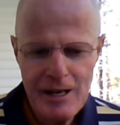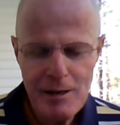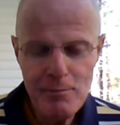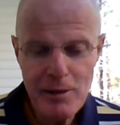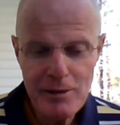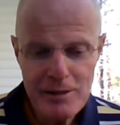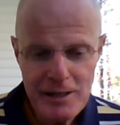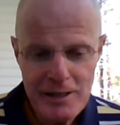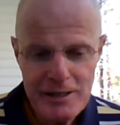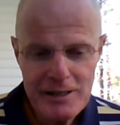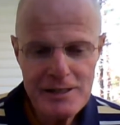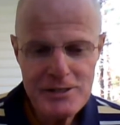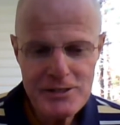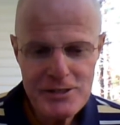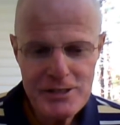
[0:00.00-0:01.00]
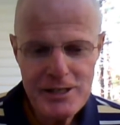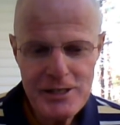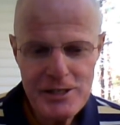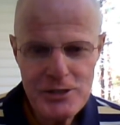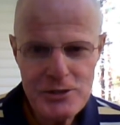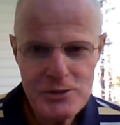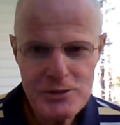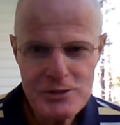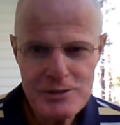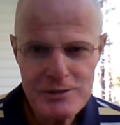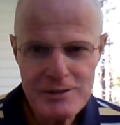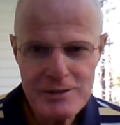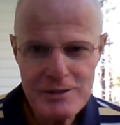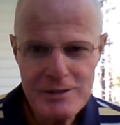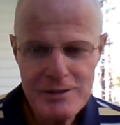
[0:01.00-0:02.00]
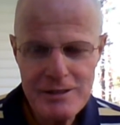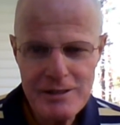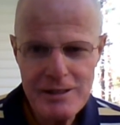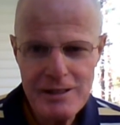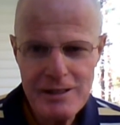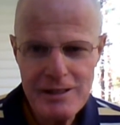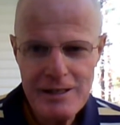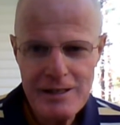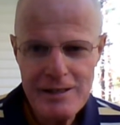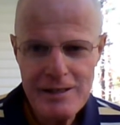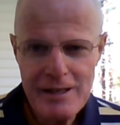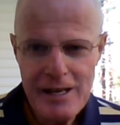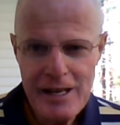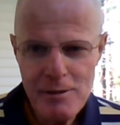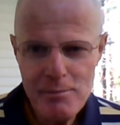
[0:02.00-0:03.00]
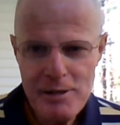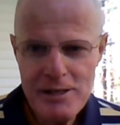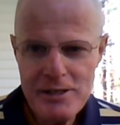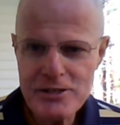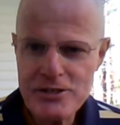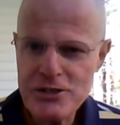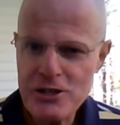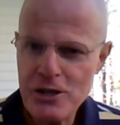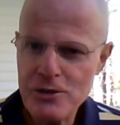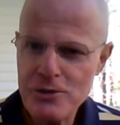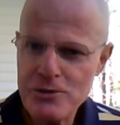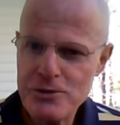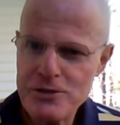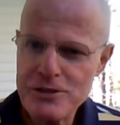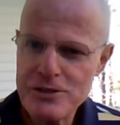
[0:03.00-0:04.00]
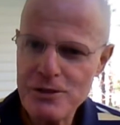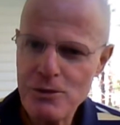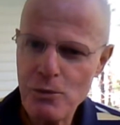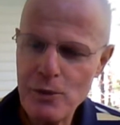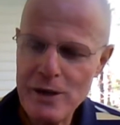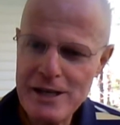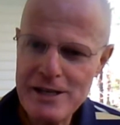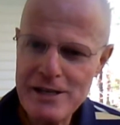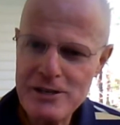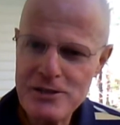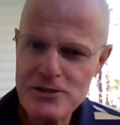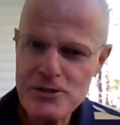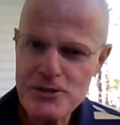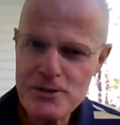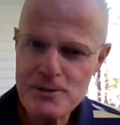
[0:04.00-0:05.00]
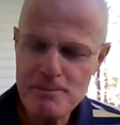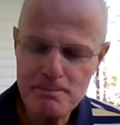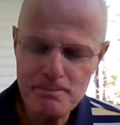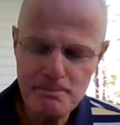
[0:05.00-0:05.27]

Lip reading: among the good seeds. The enemy sows weeds.